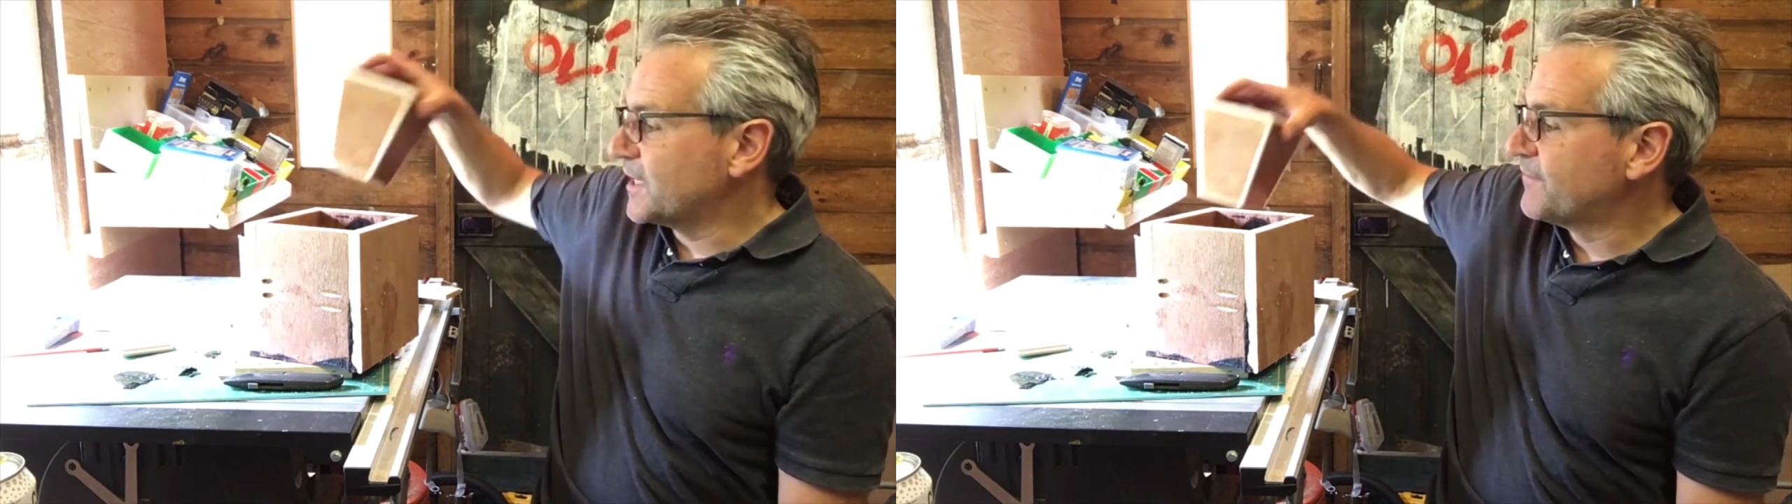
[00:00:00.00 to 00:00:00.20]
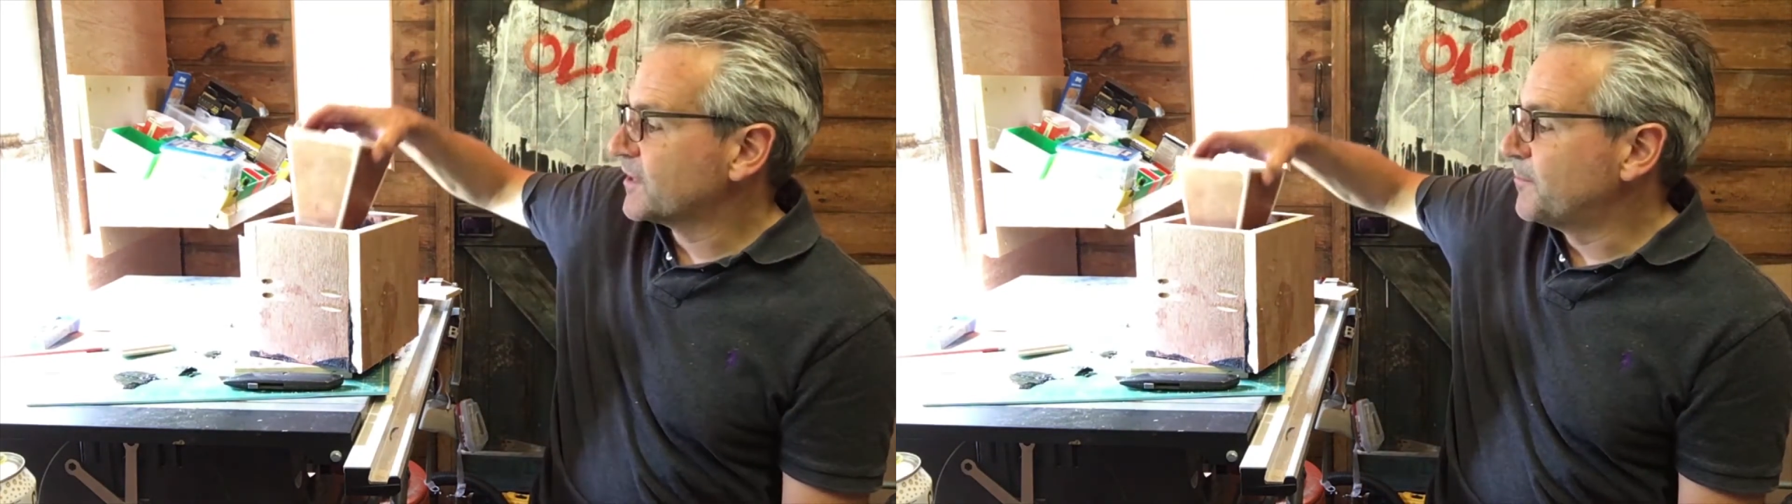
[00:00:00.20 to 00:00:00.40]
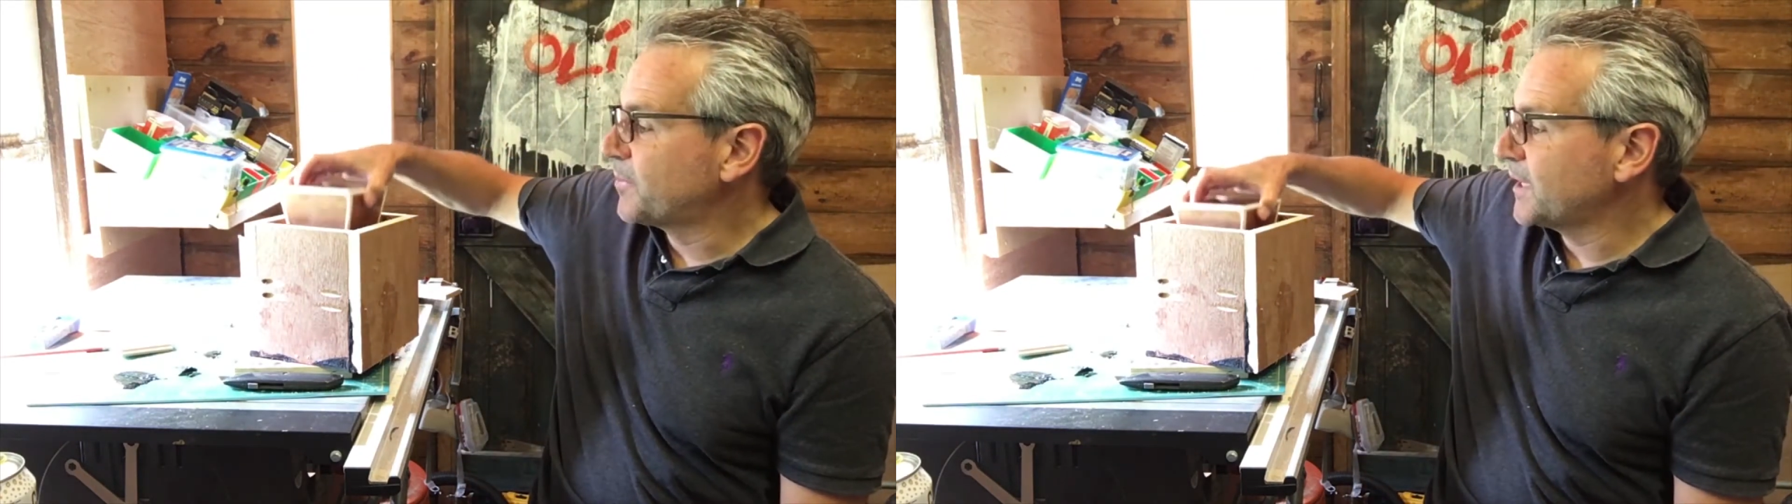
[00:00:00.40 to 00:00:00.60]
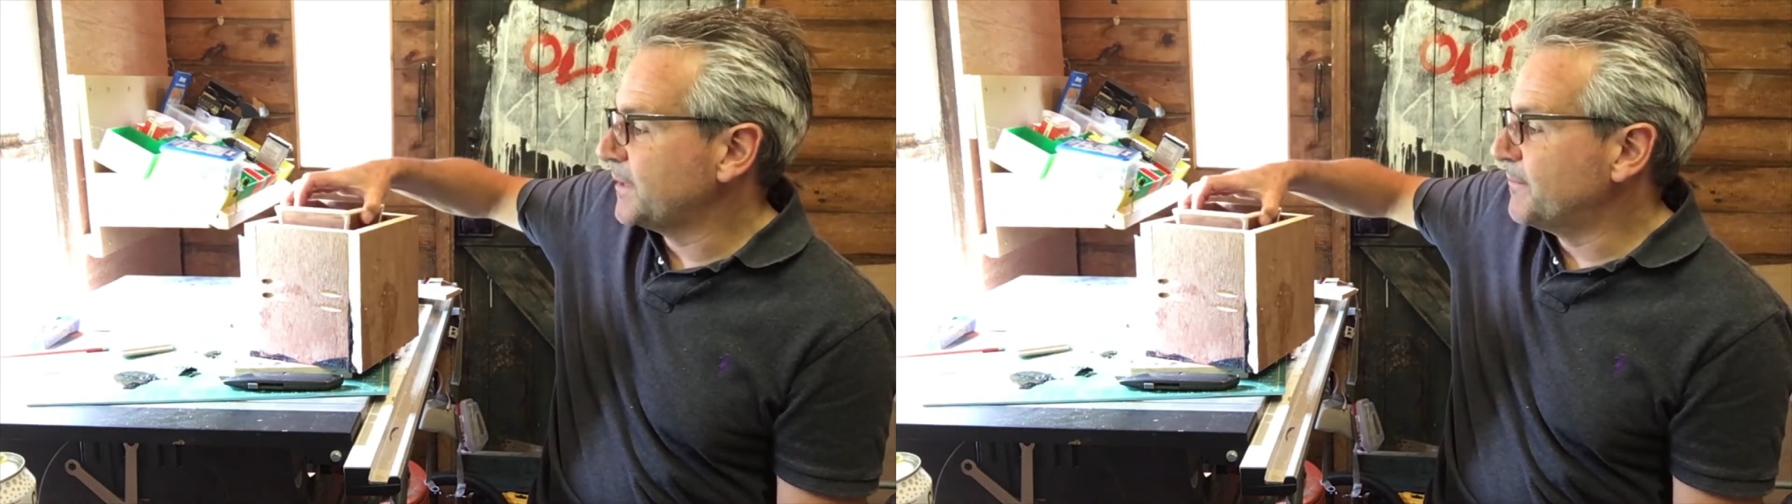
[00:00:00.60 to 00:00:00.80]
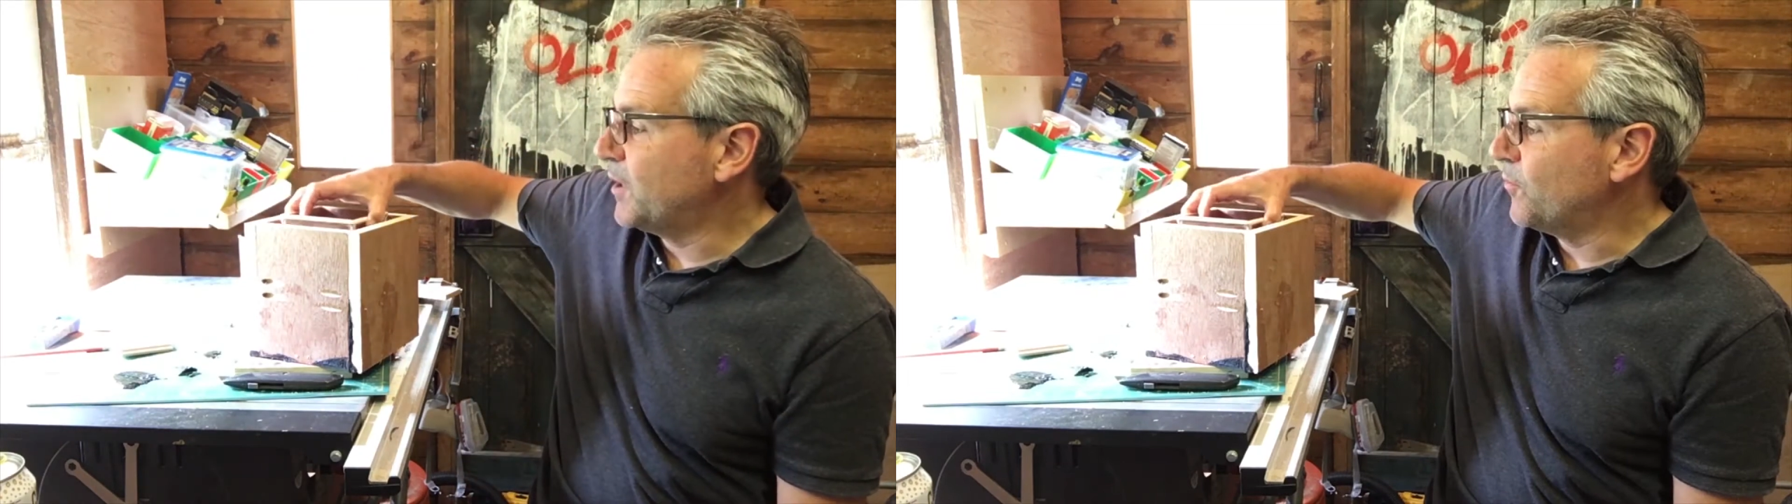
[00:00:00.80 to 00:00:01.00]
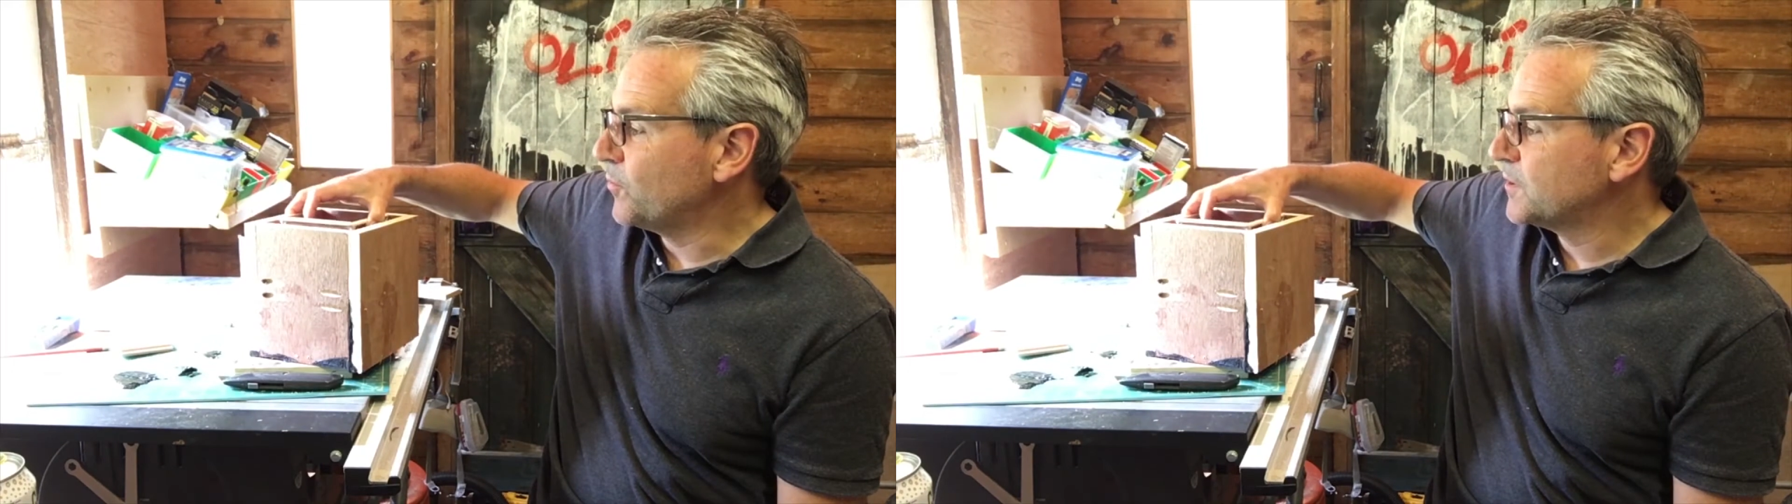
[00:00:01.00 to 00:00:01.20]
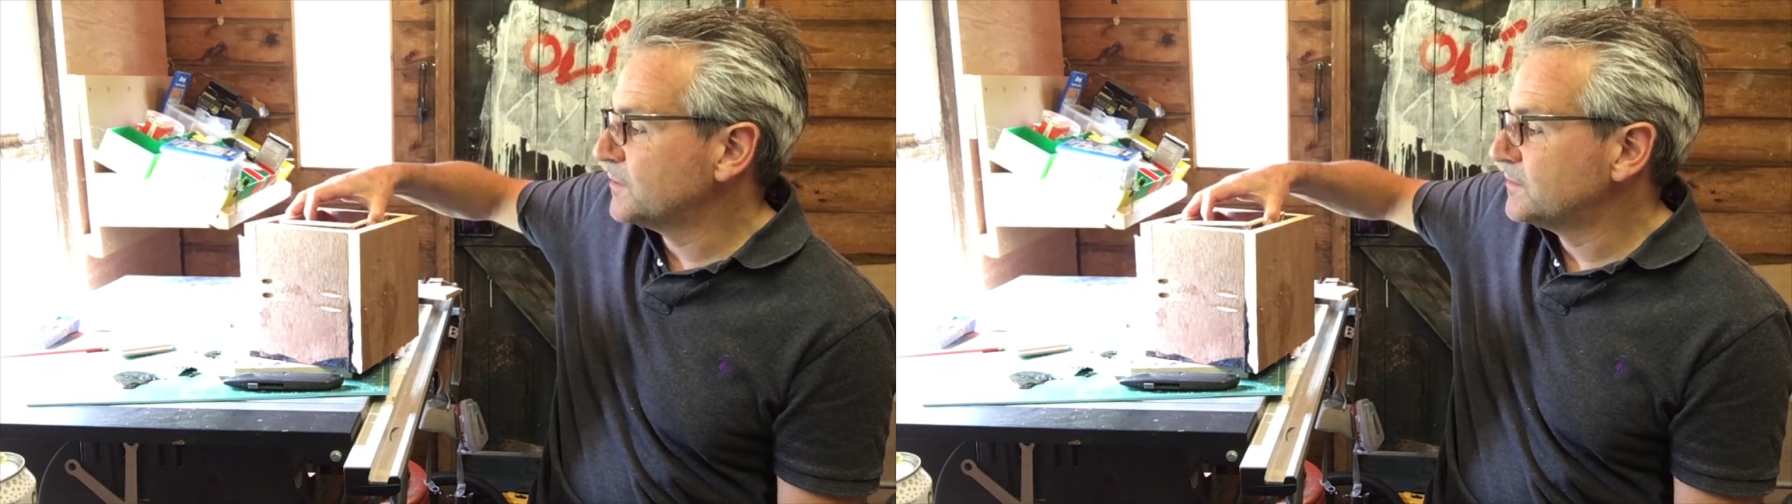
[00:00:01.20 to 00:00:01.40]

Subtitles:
have a complete mould.